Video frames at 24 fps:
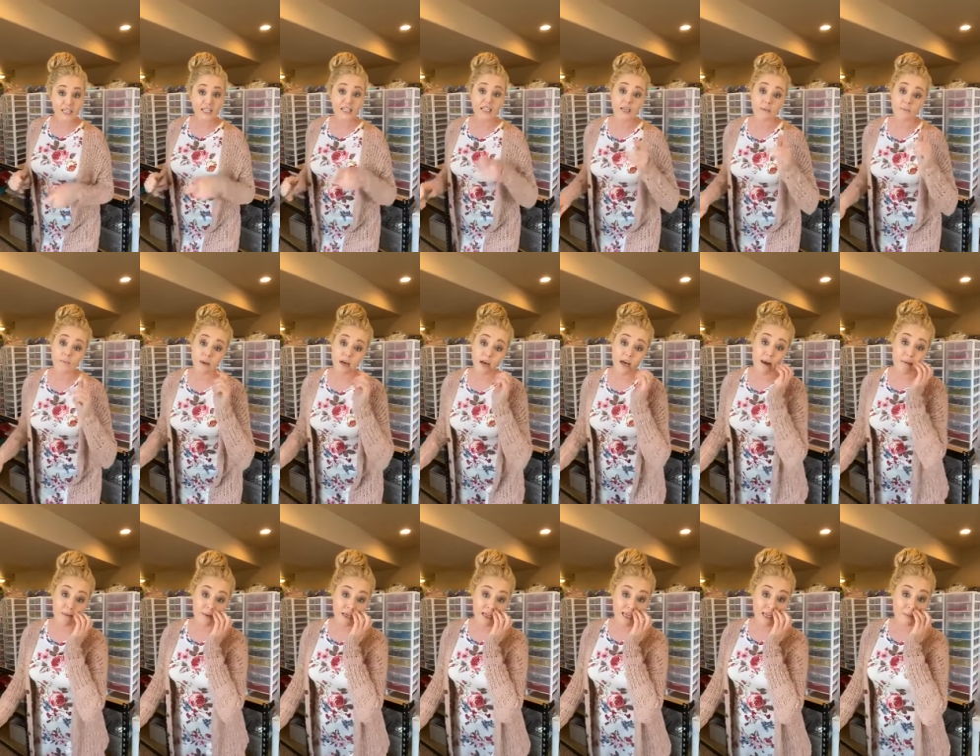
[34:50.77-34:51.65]
Keep,
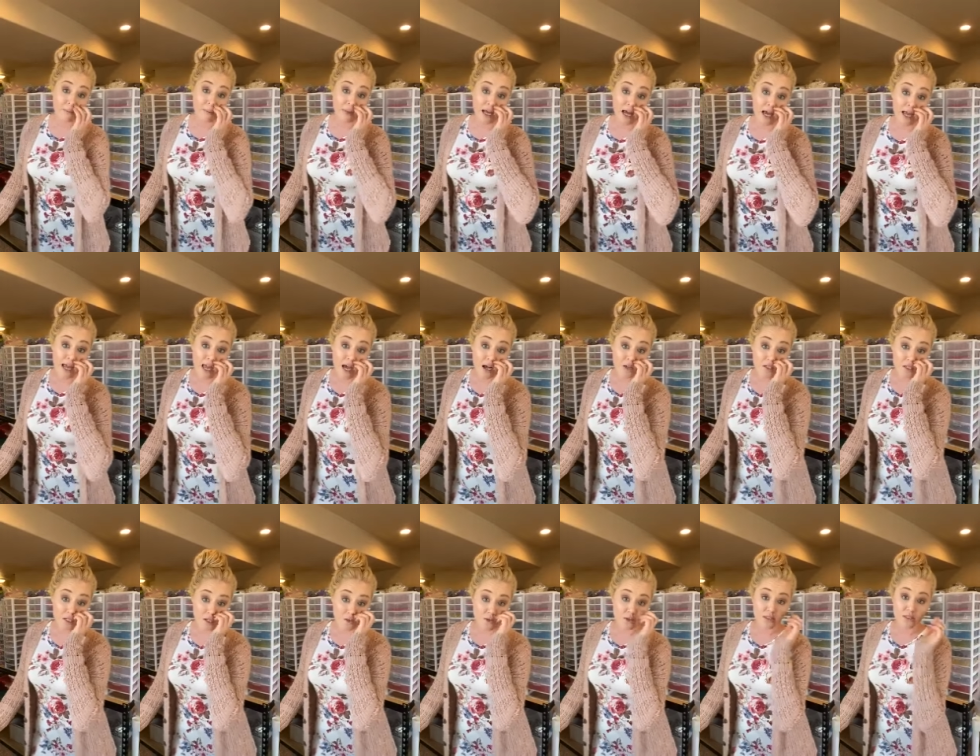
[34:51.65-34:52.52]
um, keep an eye out
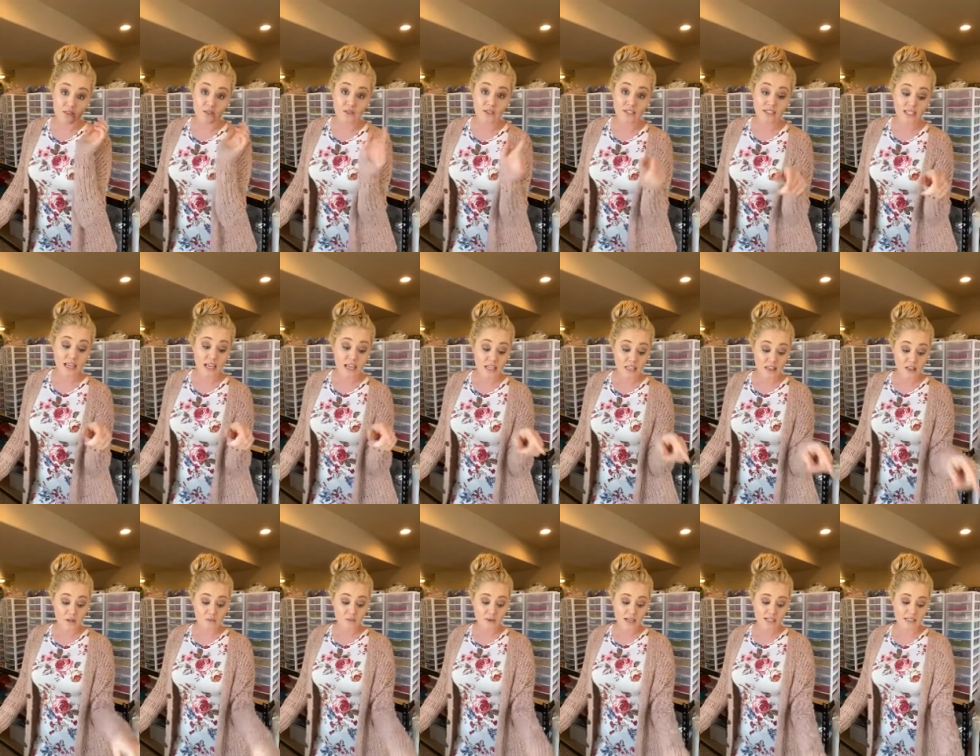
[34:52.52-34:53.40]
too. As soon as I get
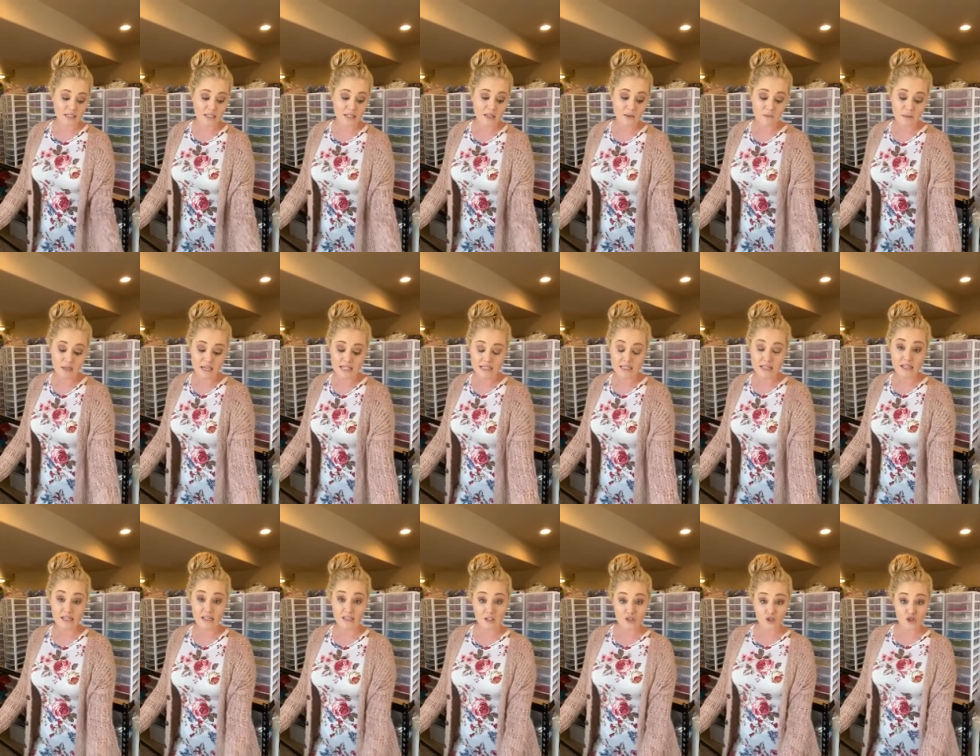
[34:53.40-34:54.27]
the rest of the
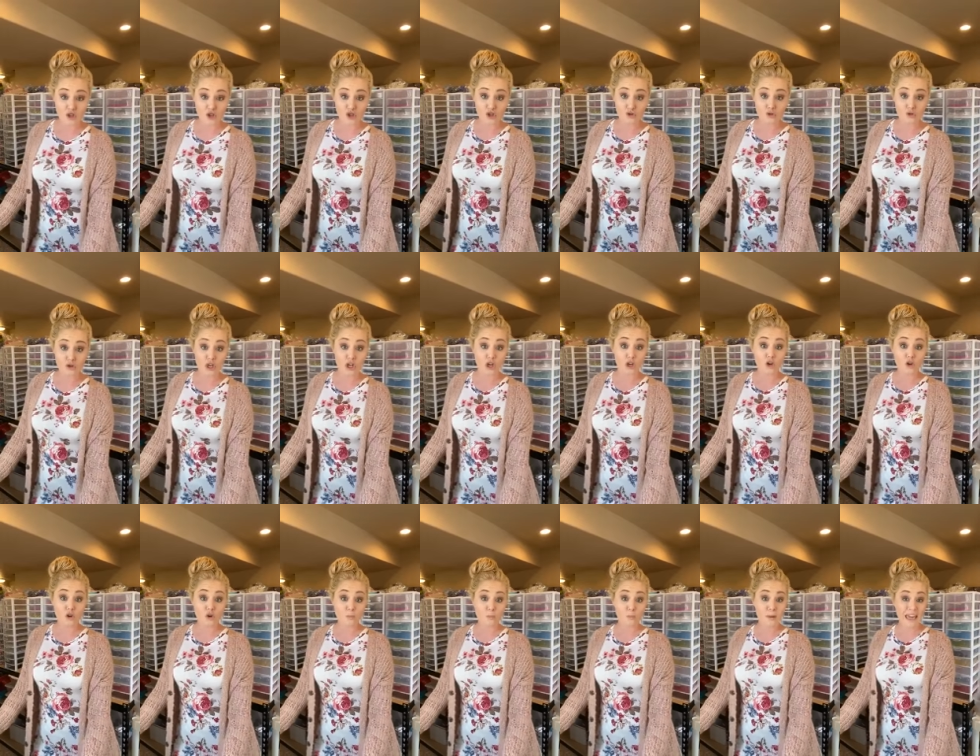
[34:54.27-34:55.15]
pieces to the
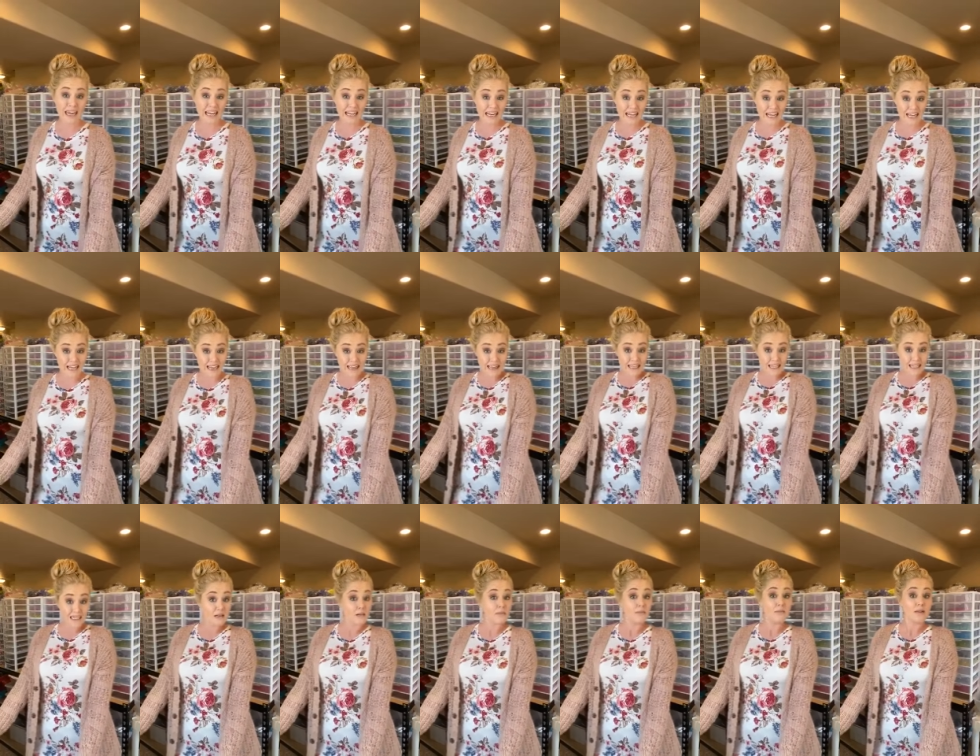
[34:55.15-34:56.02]
new picnic
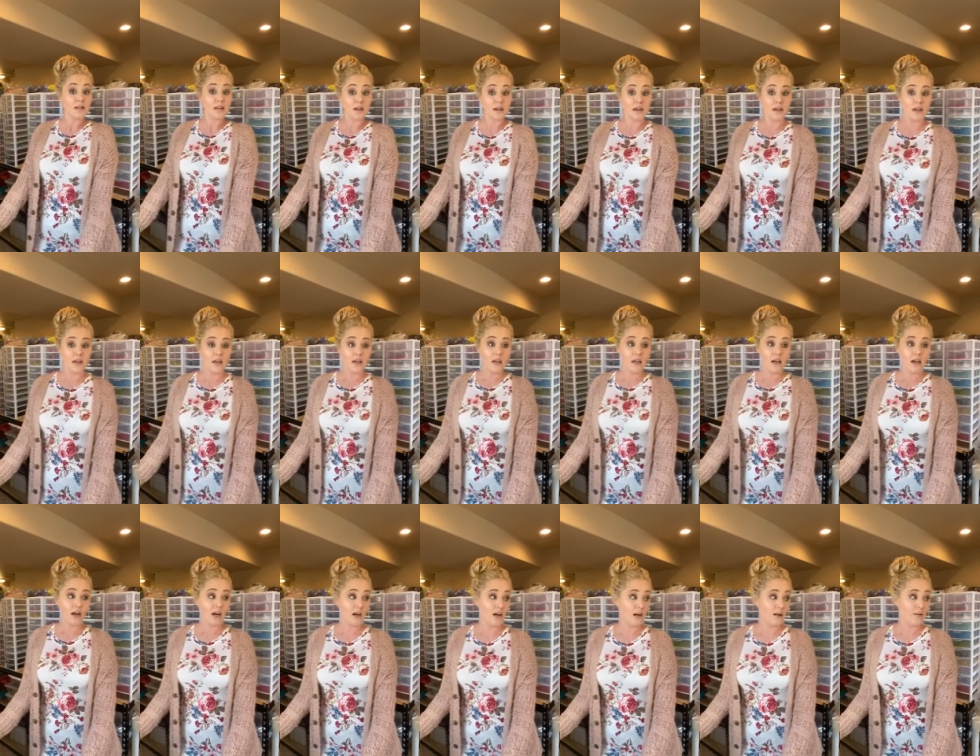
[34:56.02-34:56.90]
themed,
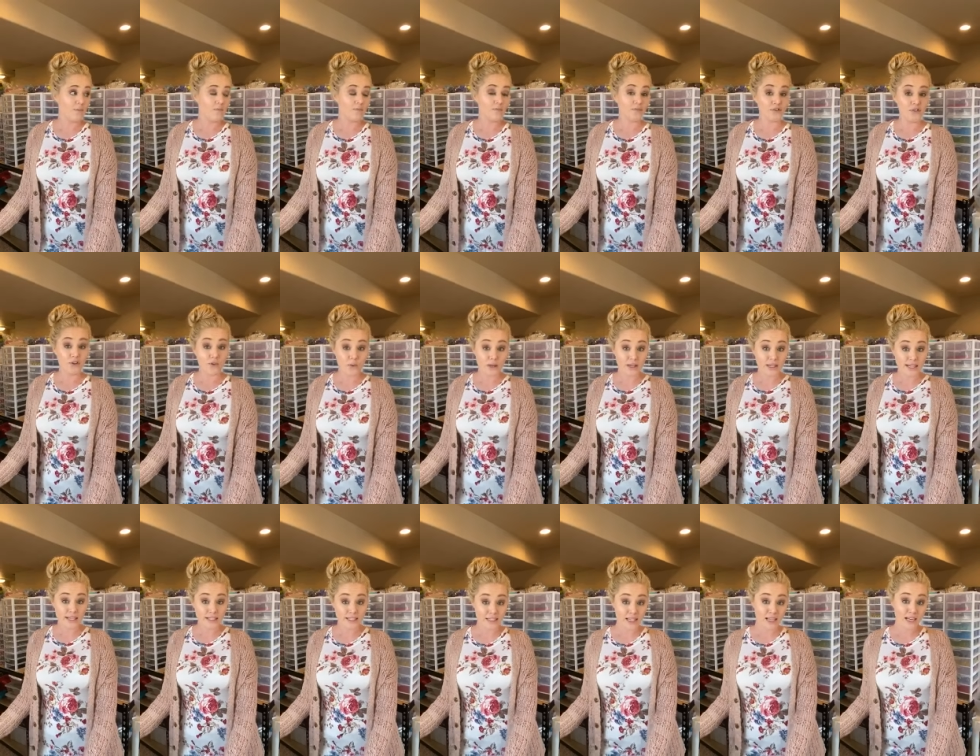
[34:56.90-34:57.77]
um, new
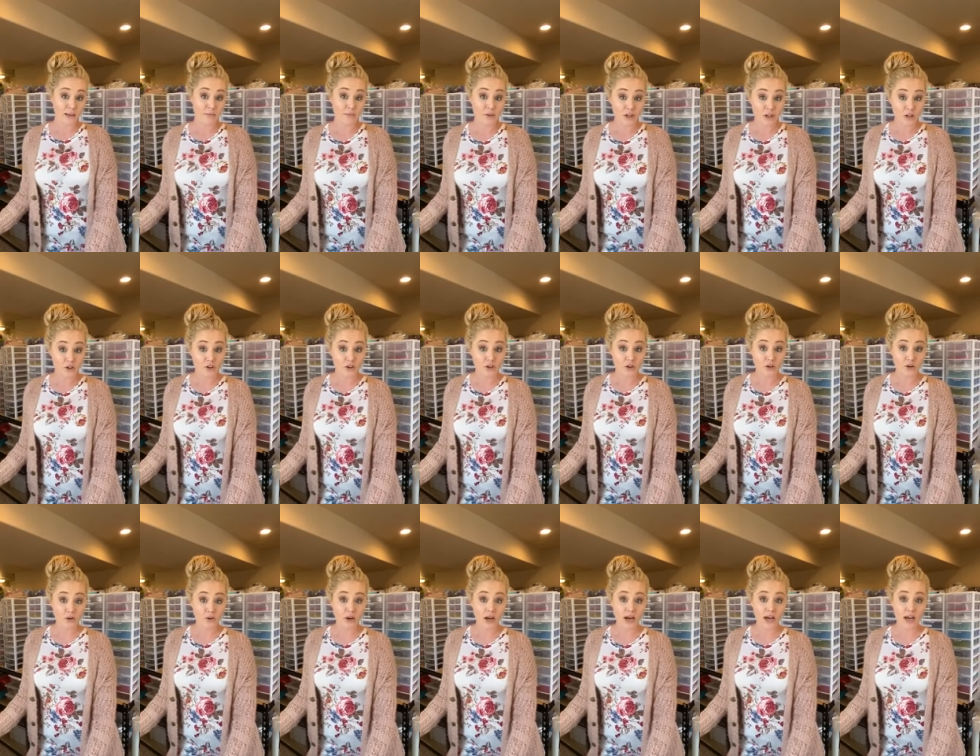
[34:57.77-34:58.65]
release that I'm going to
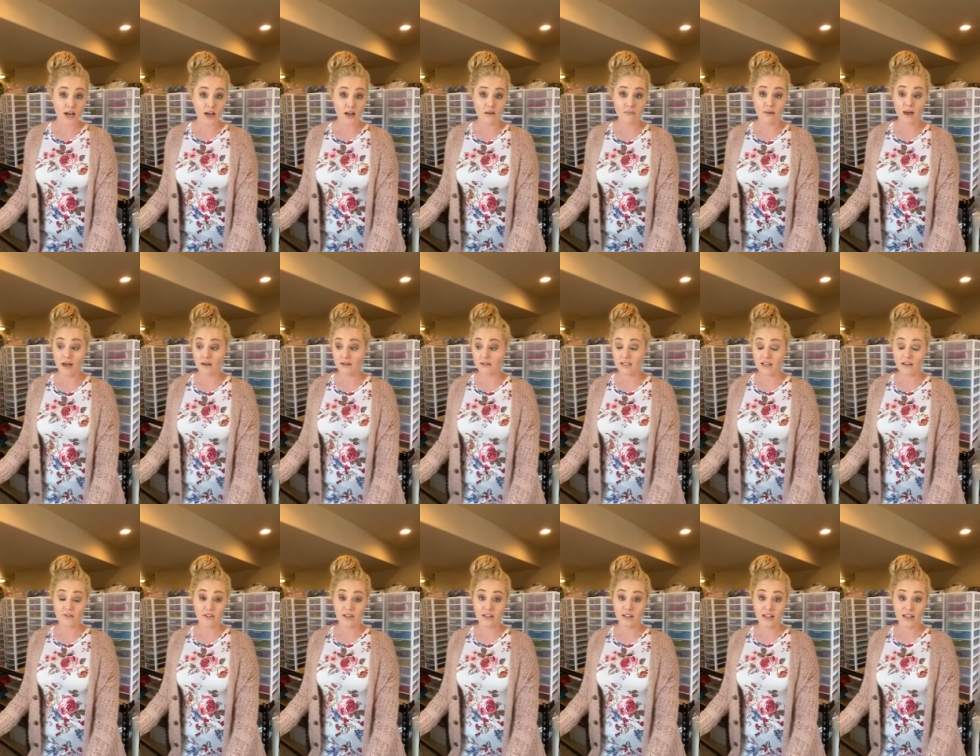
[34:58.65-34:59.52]
do. Um, I will
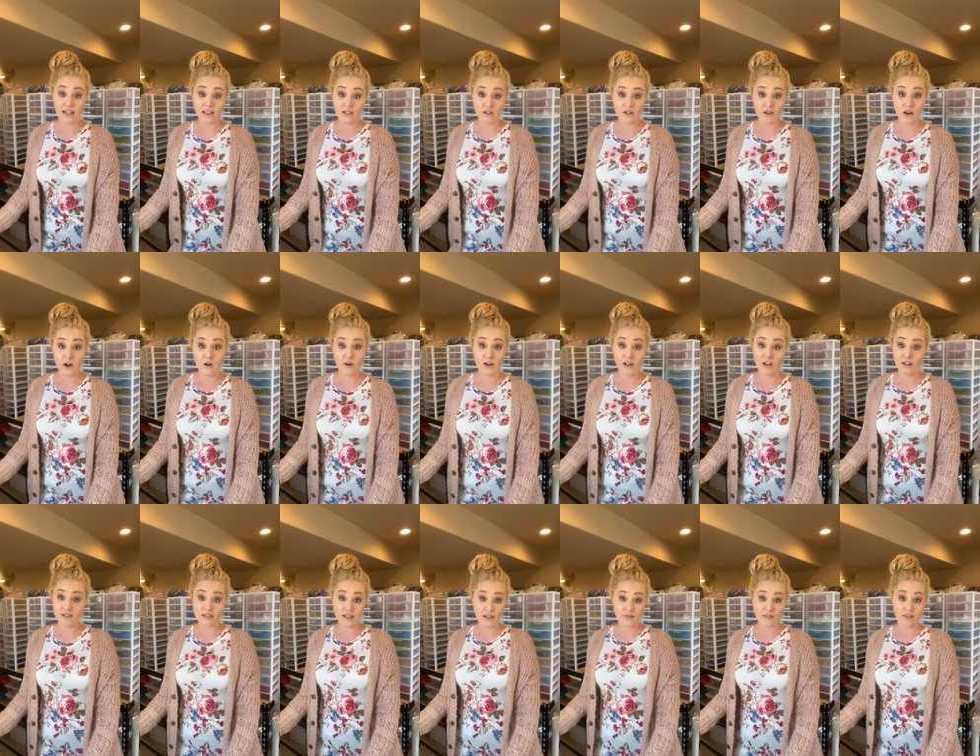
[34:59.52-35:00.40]
definitely let you know and I'll
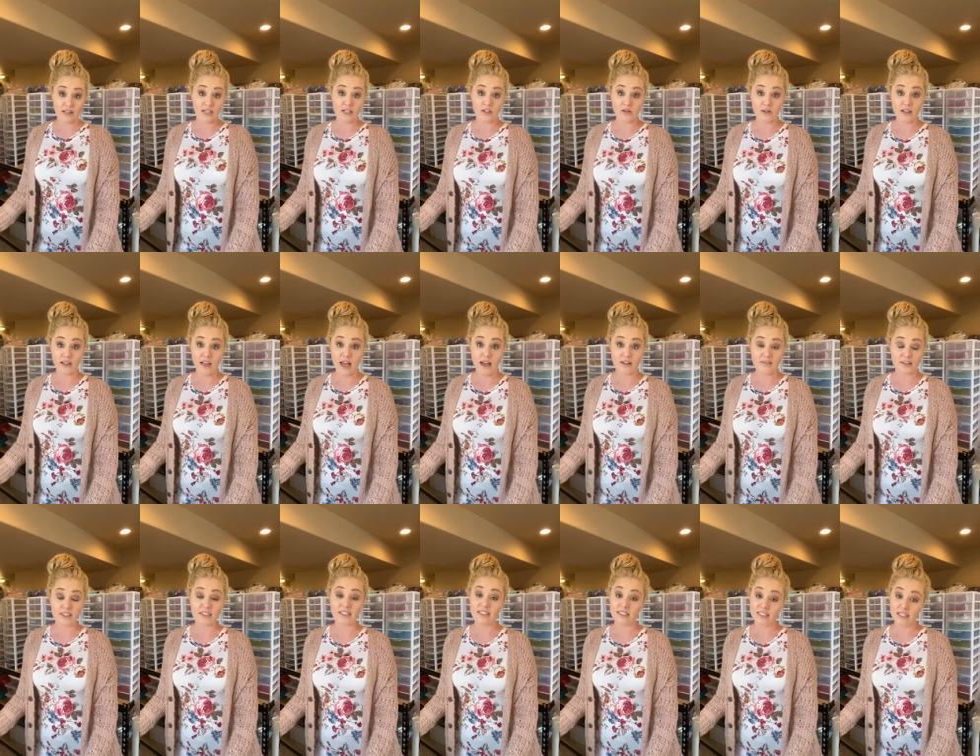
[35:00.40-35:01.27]
definitely do a live because it's